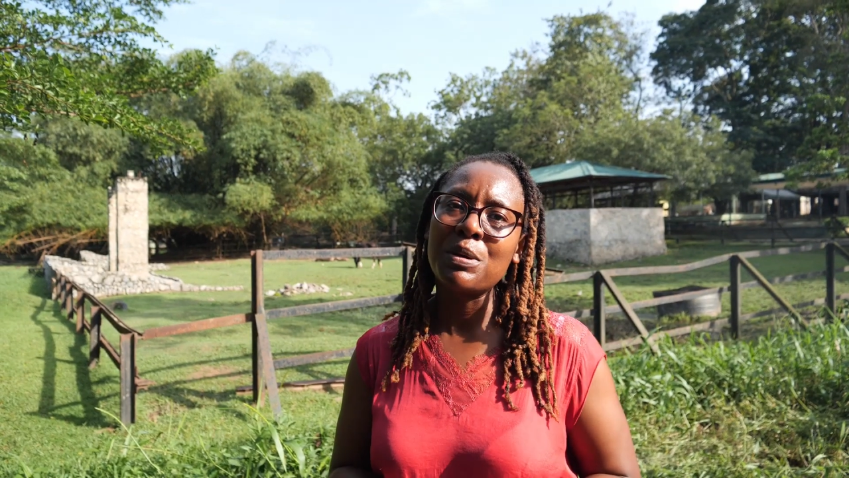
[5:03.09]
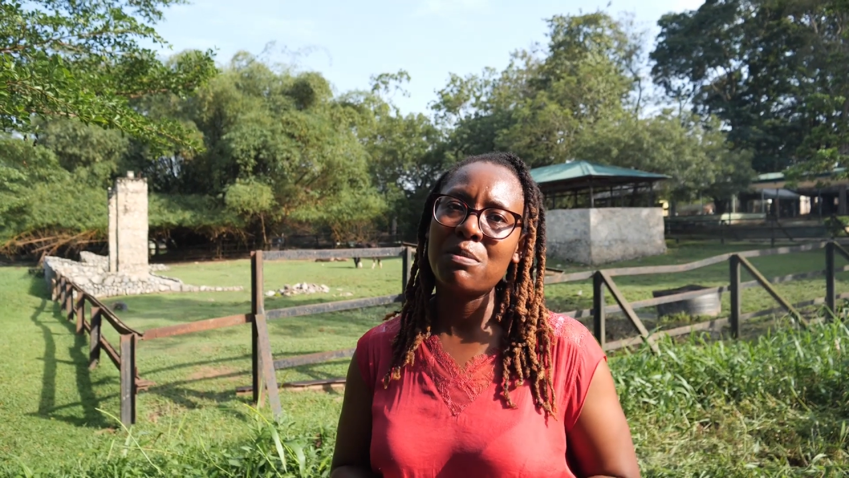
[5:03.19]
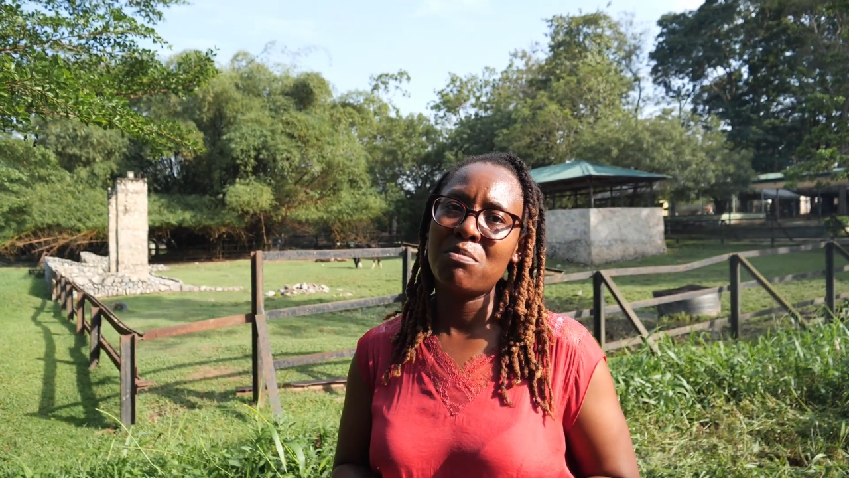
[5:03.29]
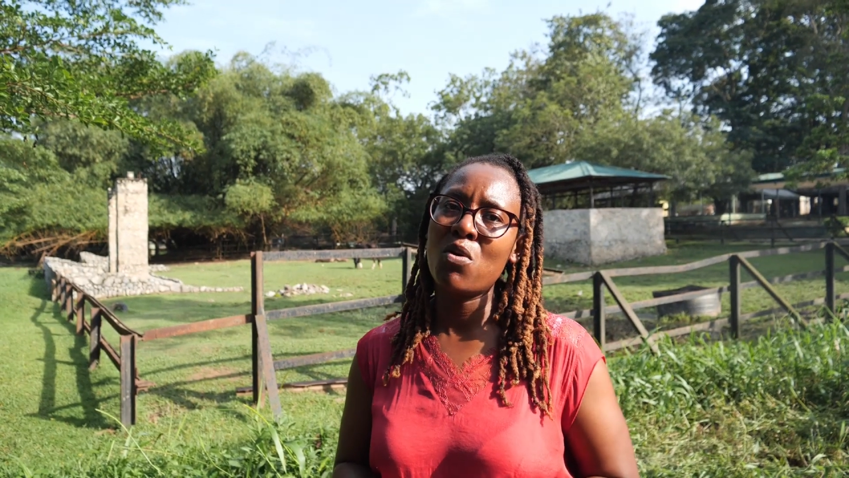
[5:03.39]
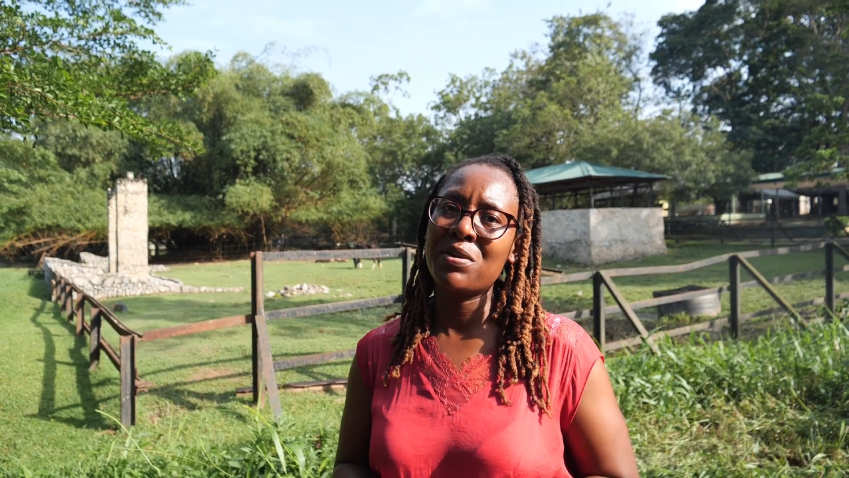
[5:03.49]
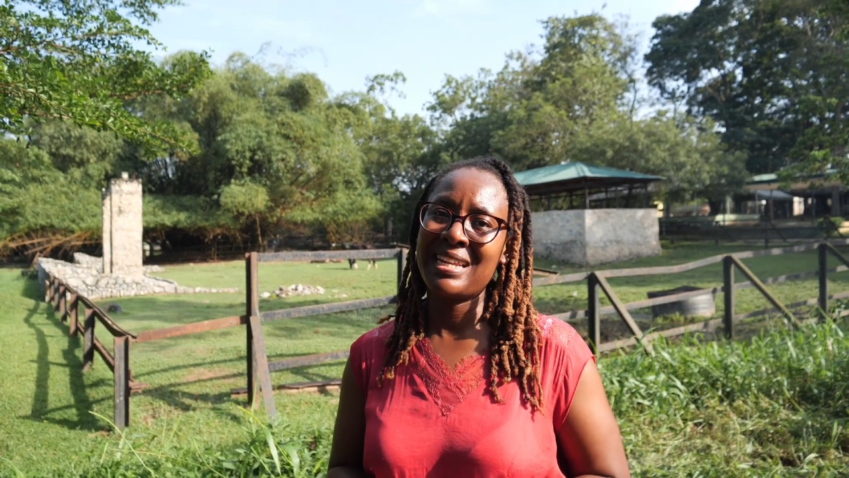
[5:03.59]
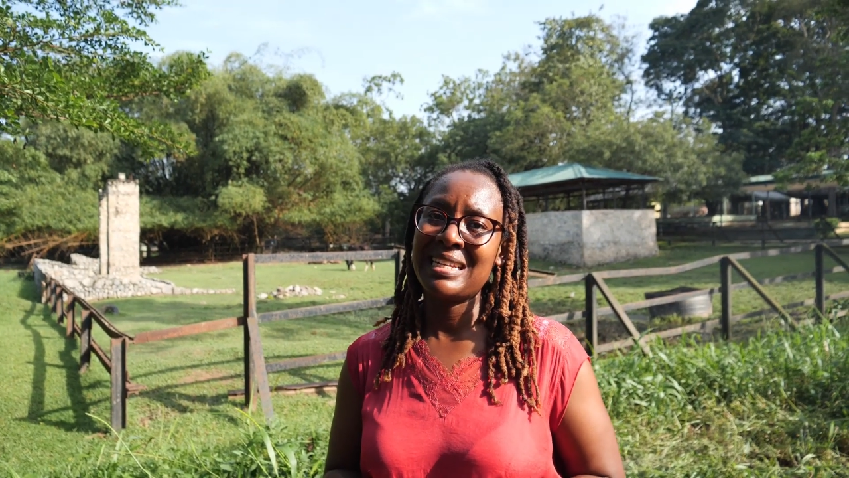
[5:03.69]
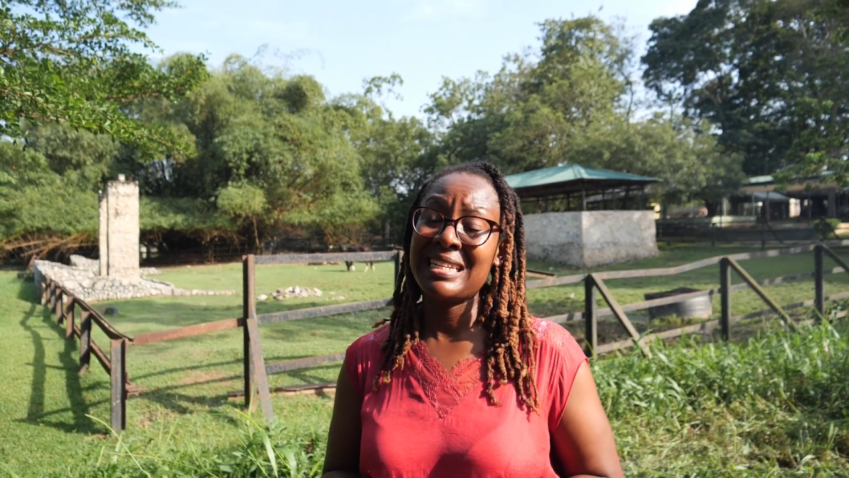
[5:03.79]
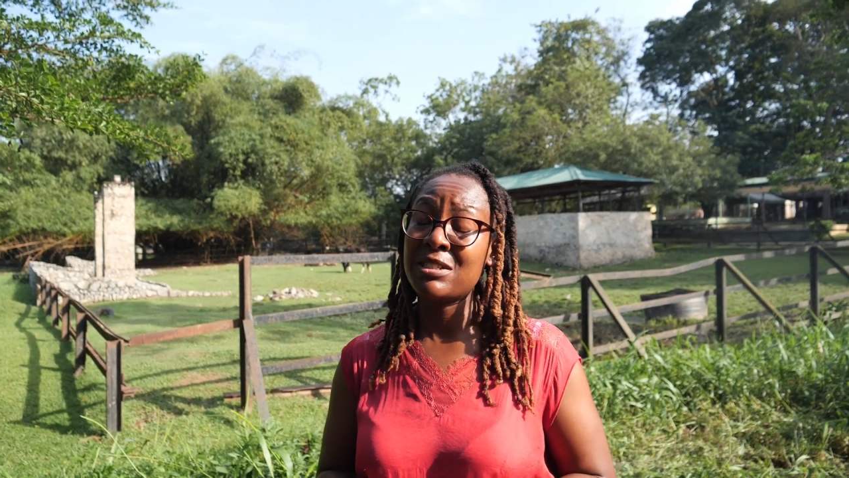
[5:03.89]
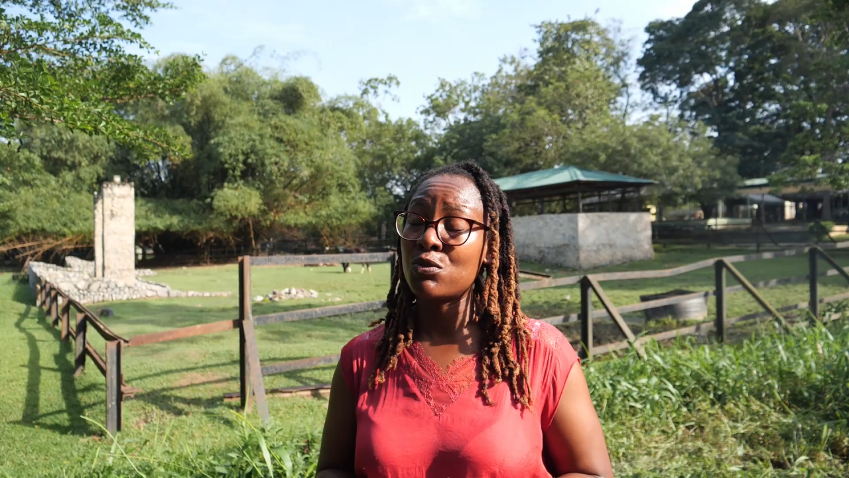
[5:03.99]
bit more than
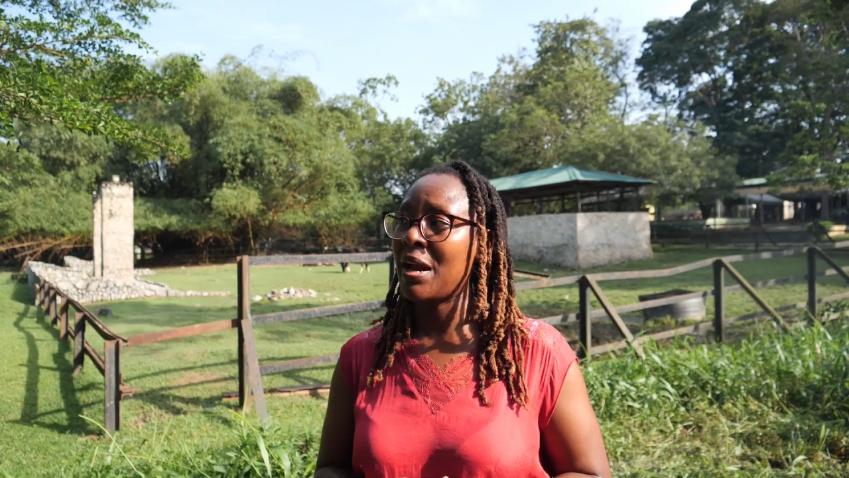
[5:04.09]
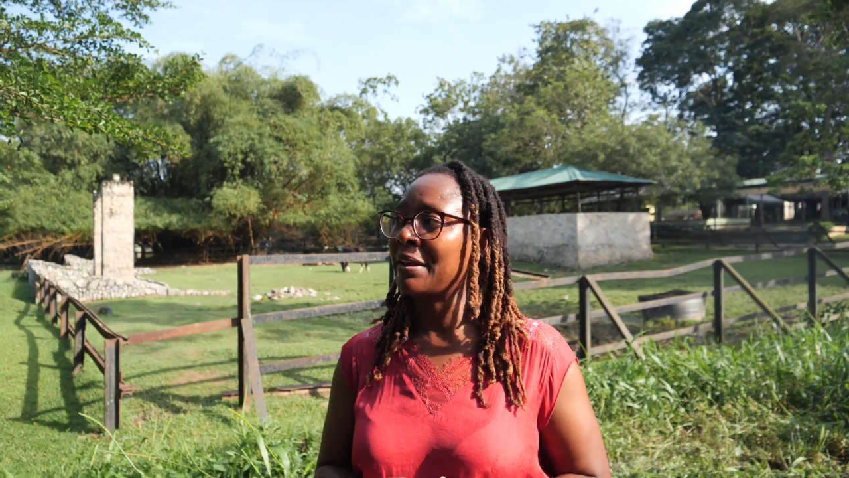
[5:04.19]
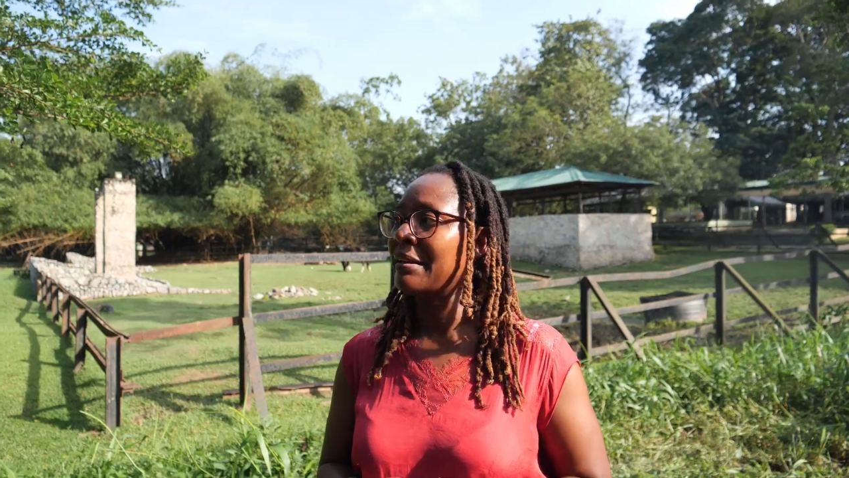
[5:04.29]
it is right